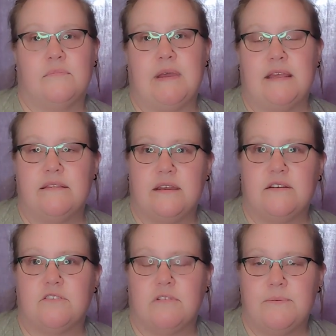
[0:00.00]
Main thing
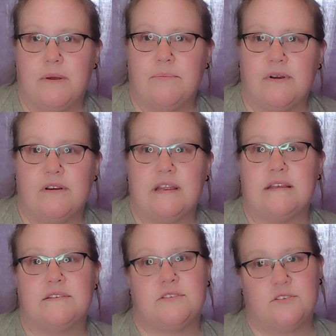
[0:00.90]
to remember
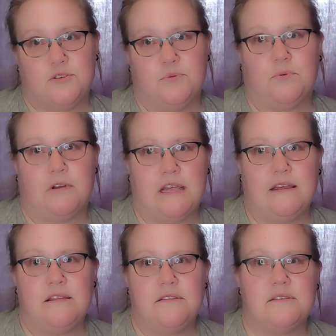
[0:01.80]
is to
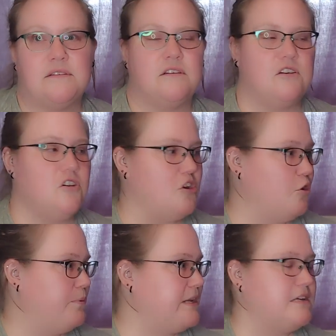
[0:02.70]
breathe.
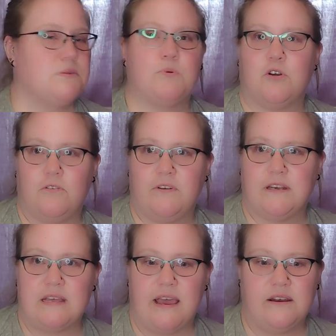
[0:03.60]
Nobody is
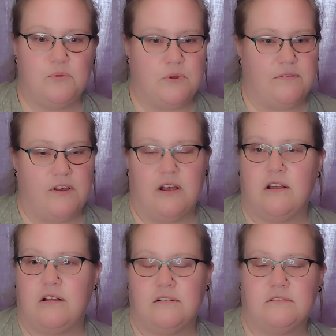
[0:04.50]
perfect at it. We've
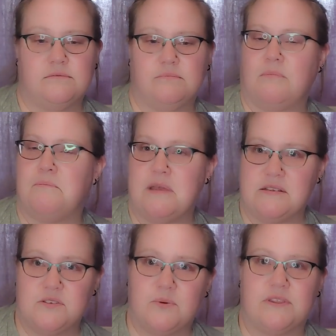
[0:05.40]
all
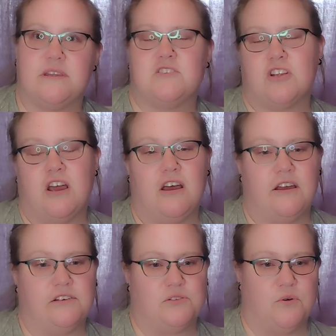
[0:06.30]
missed with a
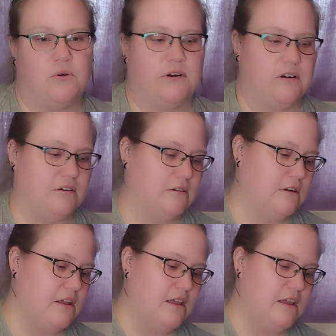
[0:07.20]
shot or